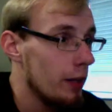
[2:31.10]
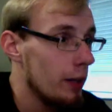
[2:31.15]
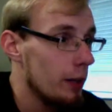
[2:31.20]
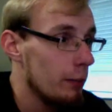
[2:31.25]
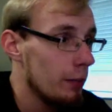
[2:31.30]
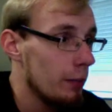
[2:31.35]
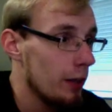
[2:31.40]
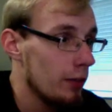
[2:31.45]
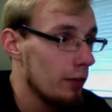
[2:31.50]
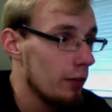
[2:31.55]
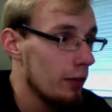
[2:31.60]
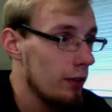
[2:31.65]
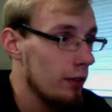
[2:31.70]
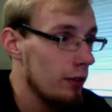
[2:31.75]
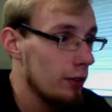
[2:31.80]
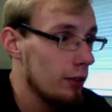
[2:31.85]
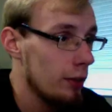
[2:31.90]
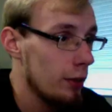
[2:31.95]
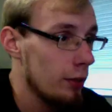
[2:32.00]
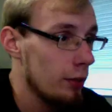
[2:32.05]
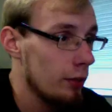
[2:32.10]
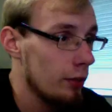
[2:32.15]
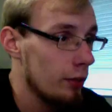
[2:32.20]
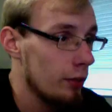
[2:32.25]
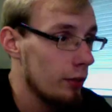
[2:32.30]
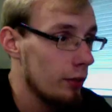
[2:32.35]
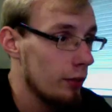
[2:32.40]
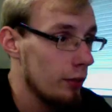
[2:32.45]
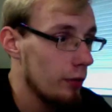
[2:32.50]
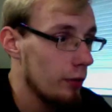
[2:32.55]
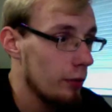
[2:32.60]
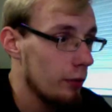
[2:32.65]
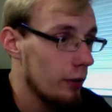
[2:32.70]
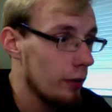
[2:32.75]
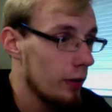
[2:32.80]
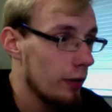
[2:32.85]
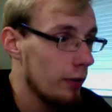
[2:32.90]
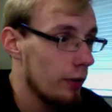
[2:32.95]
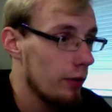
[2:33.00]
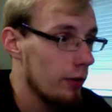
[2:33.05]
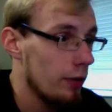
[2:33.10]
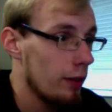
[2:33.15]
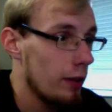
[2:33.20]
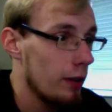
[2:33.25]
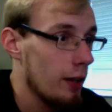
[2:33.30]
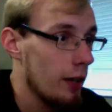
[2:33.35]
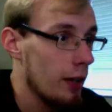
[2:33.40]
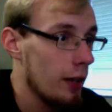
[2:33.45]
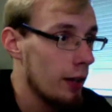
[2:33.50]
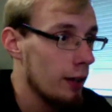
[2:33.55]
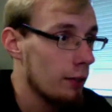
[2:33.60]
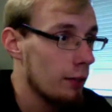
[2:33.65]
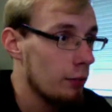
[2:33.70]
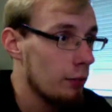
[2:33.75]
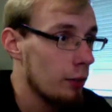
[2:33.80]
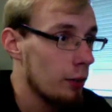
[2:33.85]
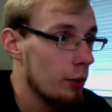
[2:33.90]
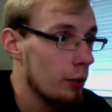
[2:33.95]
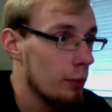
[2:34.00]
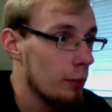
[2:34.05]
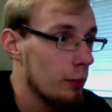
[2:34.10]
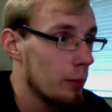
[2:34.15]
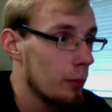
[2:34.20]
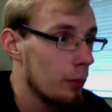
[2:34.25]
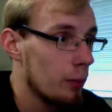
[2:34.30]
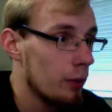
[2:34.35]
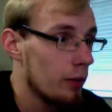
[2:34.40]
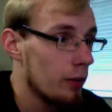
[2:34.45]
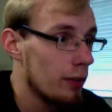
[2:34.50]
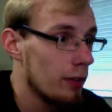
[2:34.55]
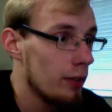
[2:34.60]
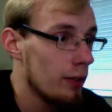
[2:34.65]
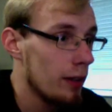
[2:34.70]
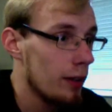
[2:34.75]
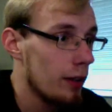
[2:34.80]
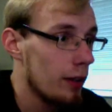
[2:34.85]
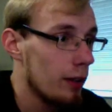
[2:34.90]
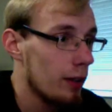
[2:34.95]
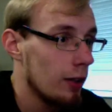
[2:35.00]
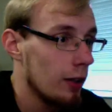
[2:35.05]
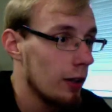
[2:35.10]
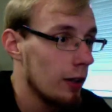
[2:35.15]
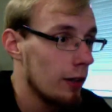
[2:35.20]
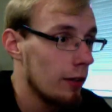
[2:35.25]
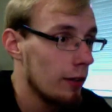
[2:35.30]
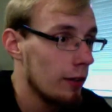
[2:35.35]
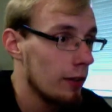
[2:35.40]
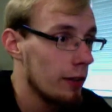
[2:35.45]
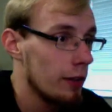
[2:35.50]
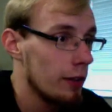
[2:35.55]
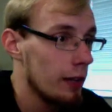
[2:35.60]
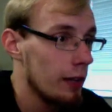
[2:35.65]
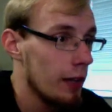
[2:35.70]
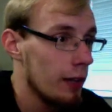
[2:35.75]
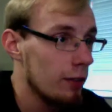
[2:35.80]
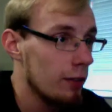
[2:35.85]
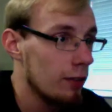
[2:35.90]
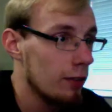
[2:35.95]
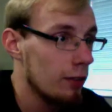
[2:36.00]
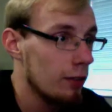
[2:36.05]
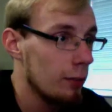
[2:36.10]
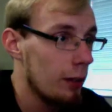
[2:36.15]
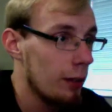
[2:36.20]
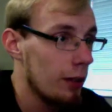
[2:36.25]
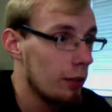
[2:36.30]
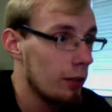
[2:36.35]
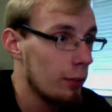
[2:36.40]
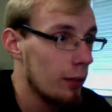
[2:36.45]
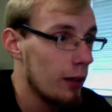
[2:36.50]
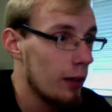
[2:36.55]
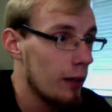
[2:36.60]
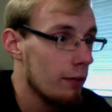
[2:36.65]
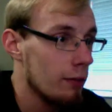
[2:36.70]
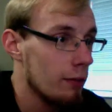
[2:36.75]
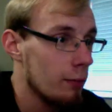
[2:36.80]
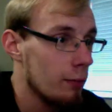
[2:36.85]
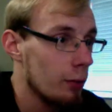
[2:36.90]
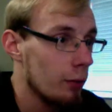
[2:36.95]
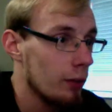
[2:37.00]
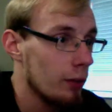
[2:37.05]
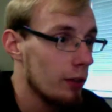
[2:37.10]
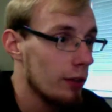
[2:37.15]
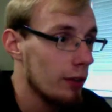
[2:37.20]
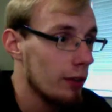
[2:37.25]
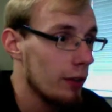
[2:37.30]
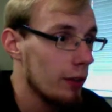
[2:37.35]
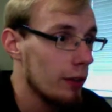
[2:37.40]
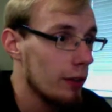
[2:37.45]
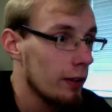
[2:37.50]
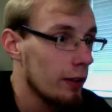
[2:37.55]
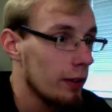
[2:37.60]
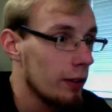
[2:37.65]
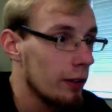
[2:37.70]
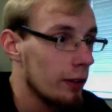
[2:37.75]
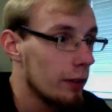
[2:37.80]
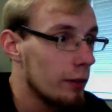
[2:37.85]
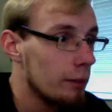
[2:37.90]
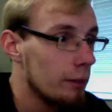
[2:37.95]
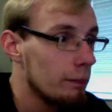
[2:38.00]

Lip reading: because it is closer to the front, and if we're going to put more detail on the edges, might as well have more detail here.